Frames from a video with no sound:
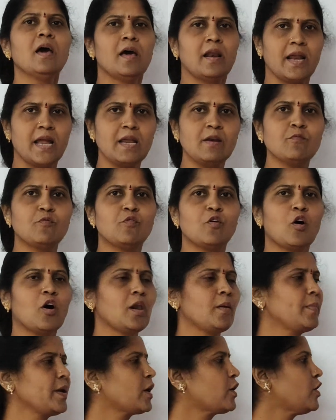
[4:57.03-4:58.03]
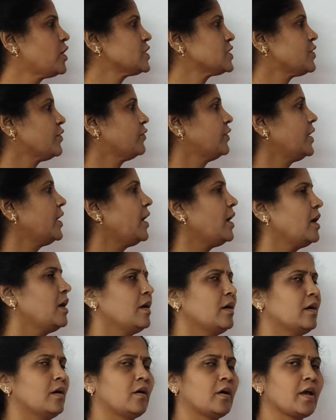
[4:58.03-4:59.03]
rainfall because of the
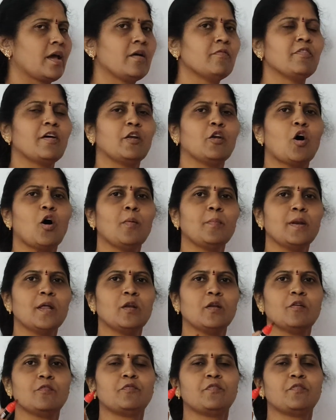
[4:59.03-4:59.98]
phenomenon